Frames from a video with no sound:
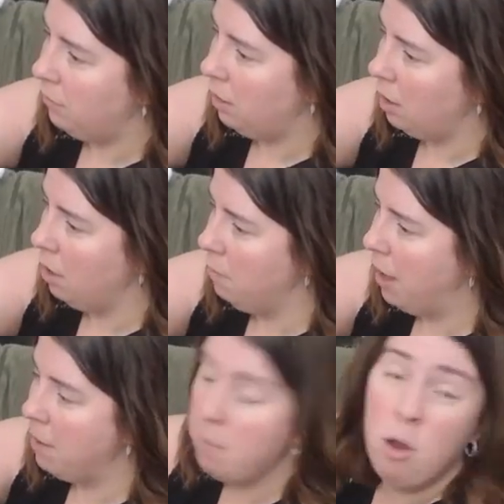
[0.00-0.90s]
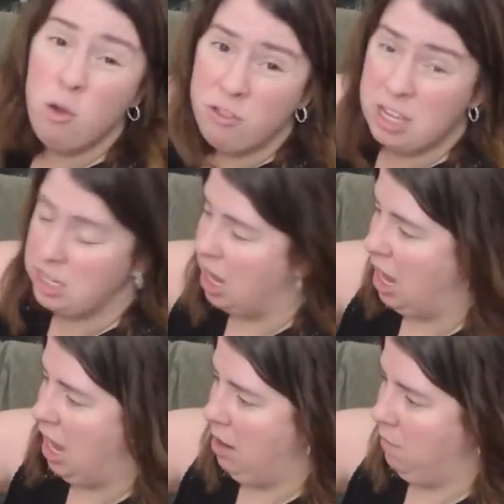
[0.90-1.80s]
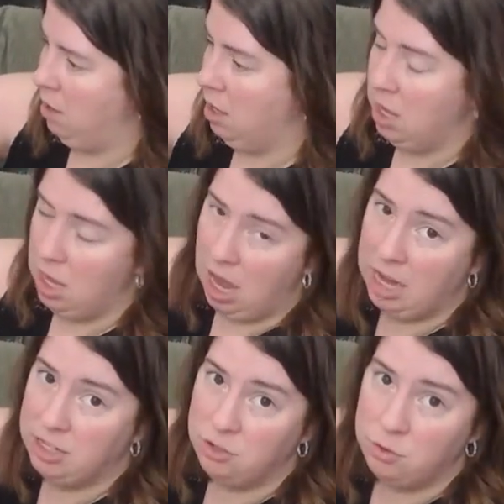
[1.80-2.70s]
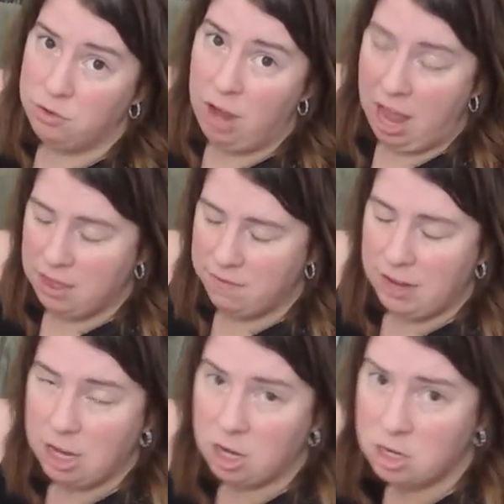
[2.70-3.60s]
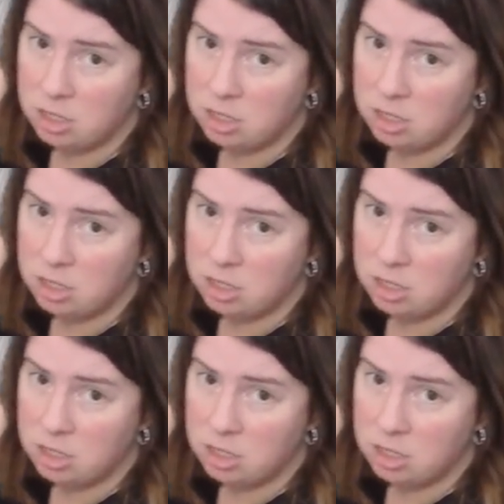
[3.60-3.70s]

But most of the time, I do add the vinegar to the